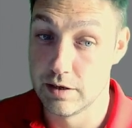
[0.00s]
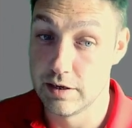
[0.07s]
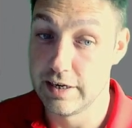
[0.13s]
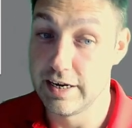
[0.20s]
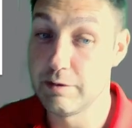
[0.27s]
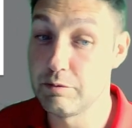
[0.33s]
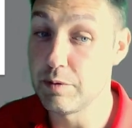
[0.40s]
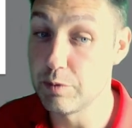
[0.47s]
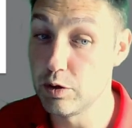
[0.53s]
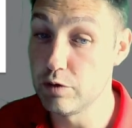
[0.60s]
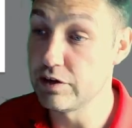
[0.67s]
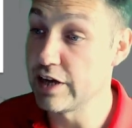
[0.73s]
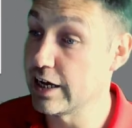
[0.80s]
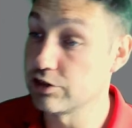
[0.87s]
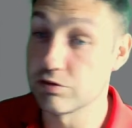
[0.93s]
Now we
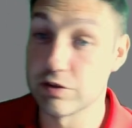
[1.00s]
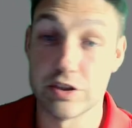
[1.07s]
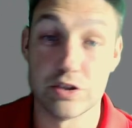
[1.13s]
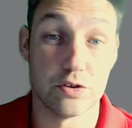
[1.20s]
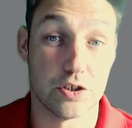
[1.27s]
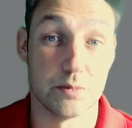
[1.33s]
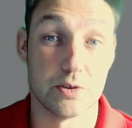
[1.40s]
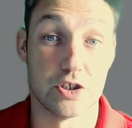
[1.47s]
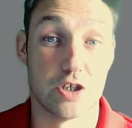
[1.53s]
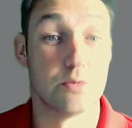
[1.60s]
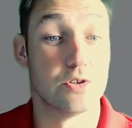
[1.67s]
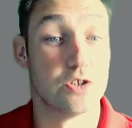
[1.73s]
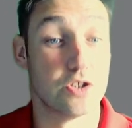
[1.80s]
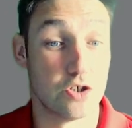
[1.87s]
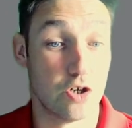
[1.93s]
moved category and document type
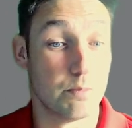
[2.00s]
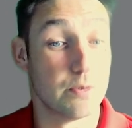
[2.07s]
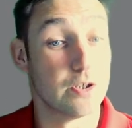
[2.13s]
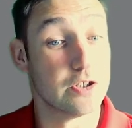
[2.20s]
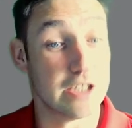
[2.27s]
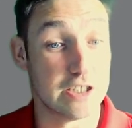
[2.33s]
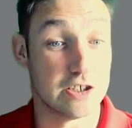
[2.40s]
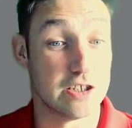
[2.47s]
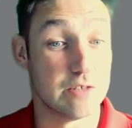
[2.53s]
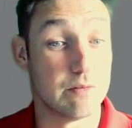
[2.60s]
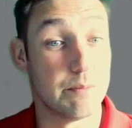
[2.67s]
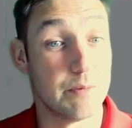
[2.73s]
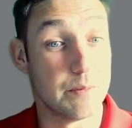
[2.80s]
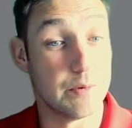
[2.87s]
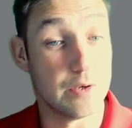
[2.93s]
to the top because actually
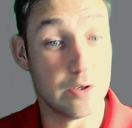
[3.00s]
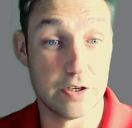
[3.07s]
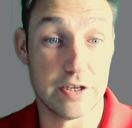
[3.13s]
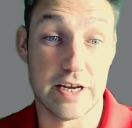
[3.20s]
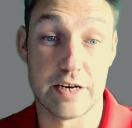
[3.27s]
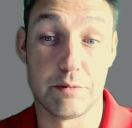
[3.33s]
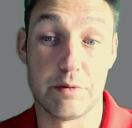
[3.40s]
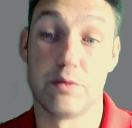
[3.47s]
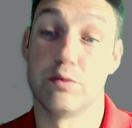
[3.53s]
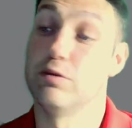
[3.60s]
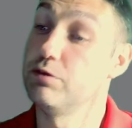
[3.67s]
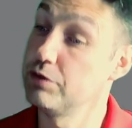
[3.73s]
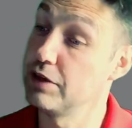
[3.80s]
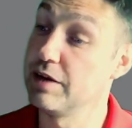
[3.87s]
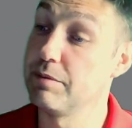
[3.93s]
when we were looking at it, we thought,
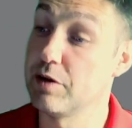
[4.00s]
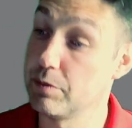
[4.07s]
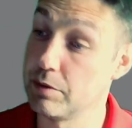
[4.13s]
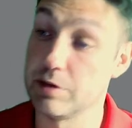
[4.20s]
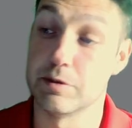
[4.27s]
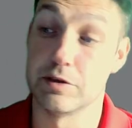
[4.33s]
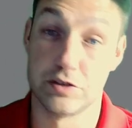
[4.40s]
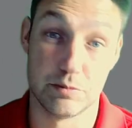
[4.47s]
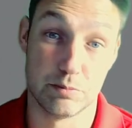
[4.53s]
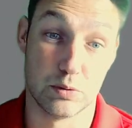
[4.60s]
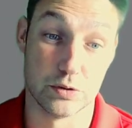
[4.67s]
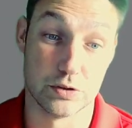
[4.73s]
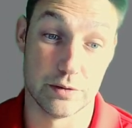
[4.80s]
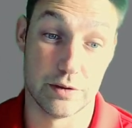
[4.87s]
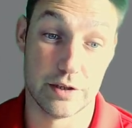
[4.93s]
oh, they might be the most
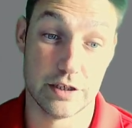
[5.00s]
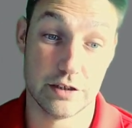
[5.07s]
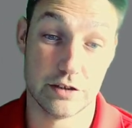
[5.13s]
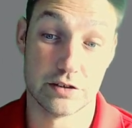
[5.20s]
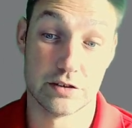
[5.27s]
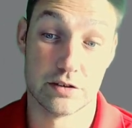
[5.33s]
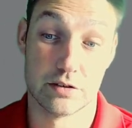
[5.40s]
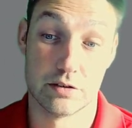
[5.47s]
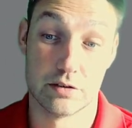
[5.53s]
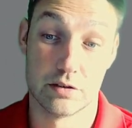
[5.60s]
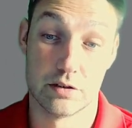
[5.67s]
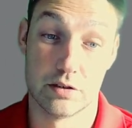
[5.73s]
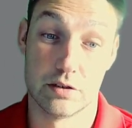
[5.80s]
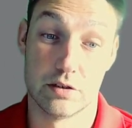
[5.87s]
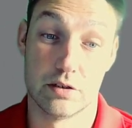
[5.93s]
important things.
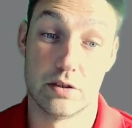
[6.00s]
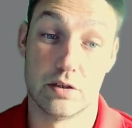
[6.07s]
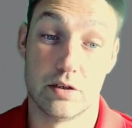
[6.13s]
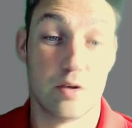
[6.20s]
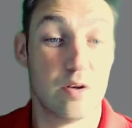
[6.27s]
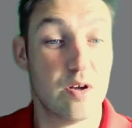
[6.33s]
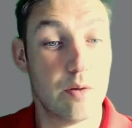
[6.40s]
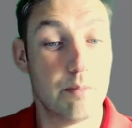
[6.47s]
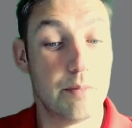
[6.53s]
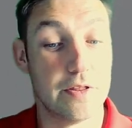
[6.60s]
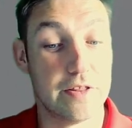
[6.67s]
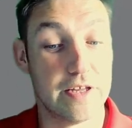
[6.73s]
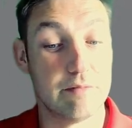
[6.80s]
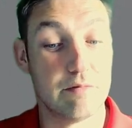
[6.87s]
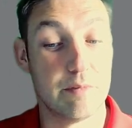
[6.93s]
But
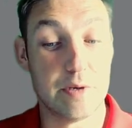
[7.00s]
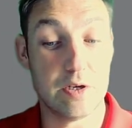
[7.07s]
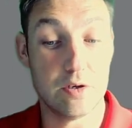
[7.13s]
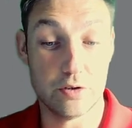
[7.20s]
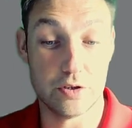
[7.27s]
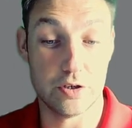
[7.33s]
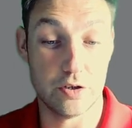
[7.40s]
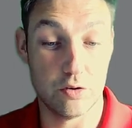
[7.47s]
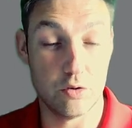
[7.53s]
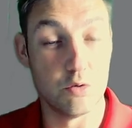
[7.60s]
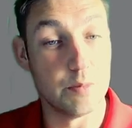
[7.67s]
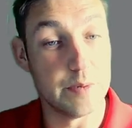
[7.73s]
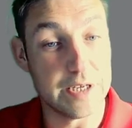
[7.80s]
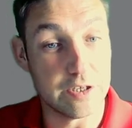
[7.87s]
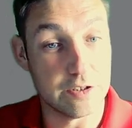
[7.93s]
then when we look at or
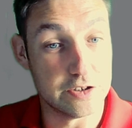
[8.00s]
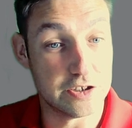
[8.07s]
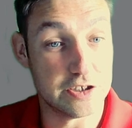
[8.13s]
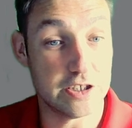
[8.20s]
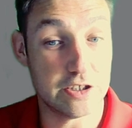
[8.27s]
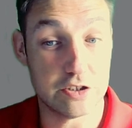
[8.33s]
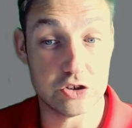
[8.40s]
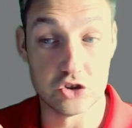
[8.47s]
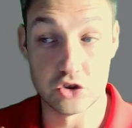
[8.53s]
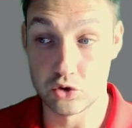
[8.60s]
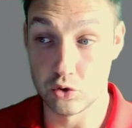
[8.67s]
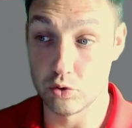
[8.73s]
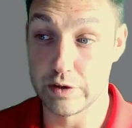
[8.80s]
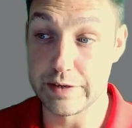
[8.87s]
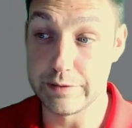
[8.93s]
we consider the
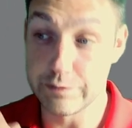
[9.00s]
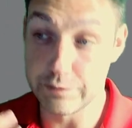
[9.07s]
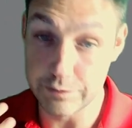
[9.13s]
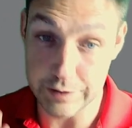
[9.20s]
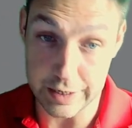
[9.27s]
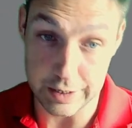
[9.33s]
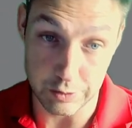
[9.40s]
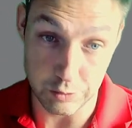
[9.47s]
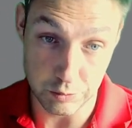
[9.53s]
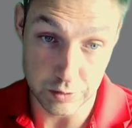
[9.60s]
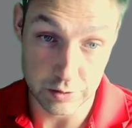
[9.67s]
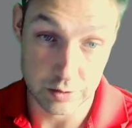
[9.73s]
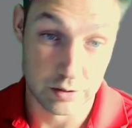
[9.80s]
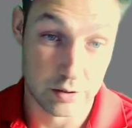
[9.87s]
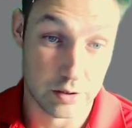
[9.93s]
storing flow,
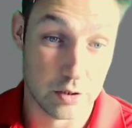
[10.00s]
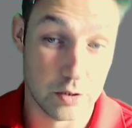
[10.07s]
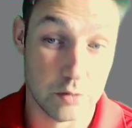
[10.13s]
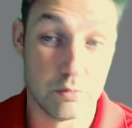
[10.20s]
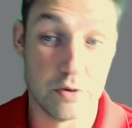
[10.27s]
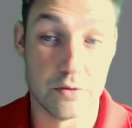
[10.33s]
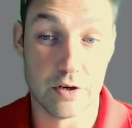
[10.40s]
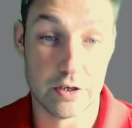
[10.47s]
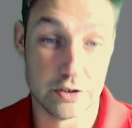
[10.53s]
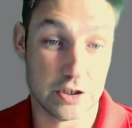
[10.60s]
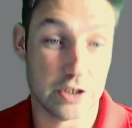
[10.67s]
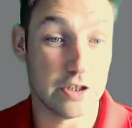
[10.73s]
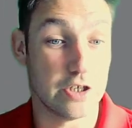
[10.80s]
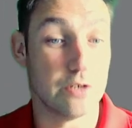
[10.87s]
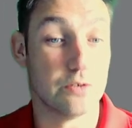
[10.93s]
we're
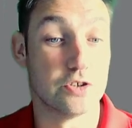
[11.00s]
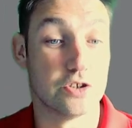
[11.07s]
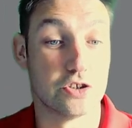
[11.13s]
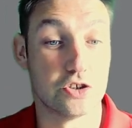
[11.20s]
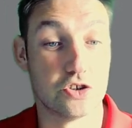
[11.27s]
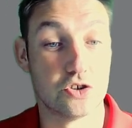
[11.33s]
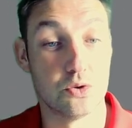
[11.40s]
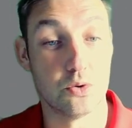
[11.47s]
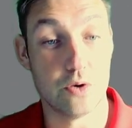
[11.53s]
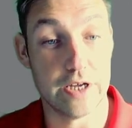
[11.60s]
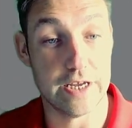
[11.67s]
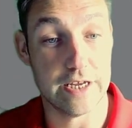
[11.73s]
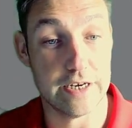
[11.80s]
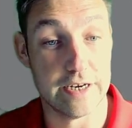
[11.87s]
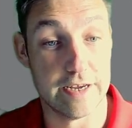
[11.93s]
asking the user to store
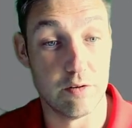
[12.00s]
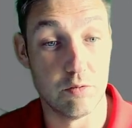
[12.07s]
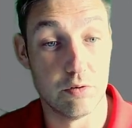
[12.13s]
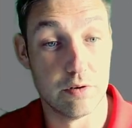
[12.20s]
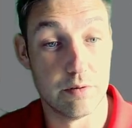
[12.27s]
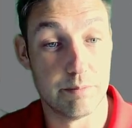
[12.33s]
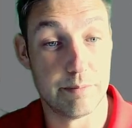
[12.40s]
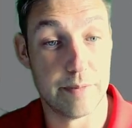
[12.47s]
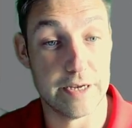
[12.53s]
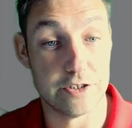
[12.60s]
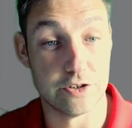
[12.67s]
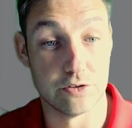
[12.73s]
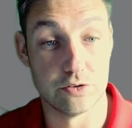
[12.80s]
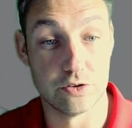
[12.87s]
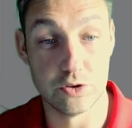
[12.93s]
here now
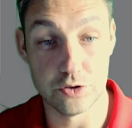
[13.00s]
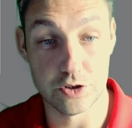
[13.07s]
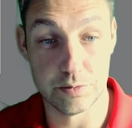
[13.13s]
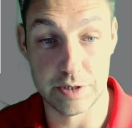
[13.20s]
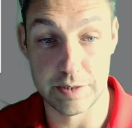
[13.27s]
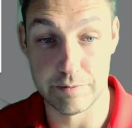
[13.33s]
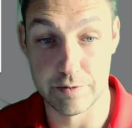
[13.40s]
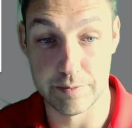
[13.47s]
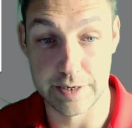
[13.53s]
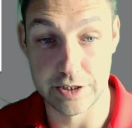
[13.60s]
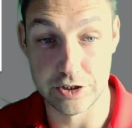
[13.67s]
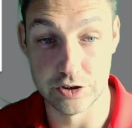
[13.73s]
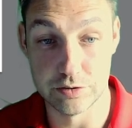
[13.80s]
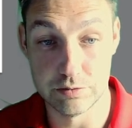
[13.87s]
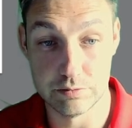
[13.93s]
based on document
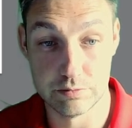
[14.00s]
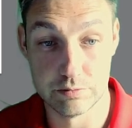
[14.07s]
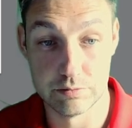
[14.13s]
information,